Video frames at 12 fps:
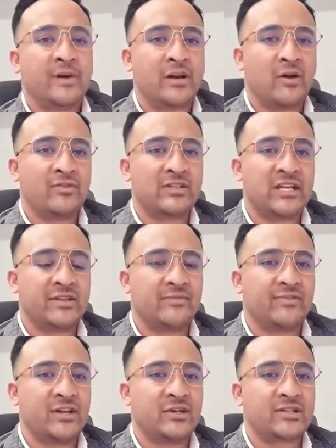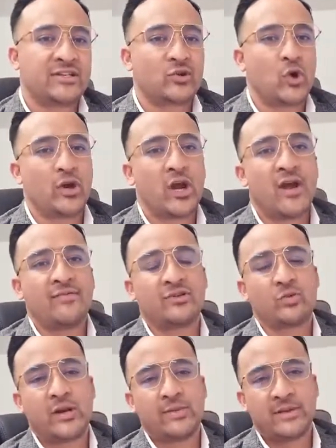But obviously the videos has gone
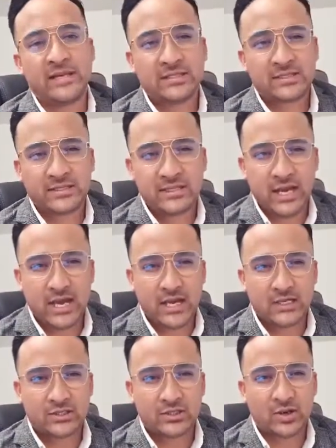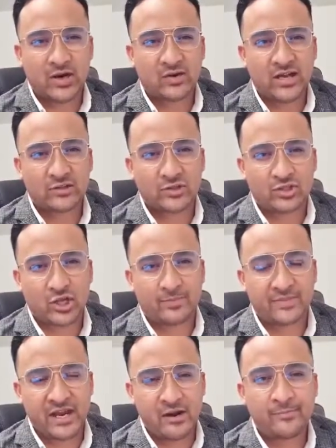over 20 minutes, so I would like to
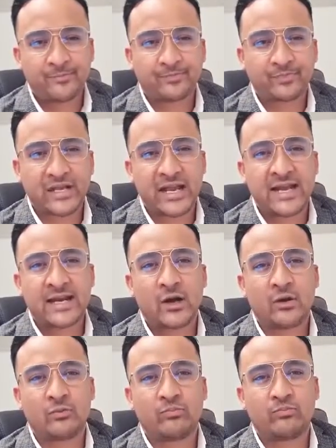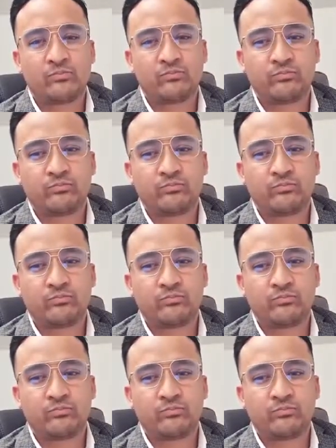stop there, and I'll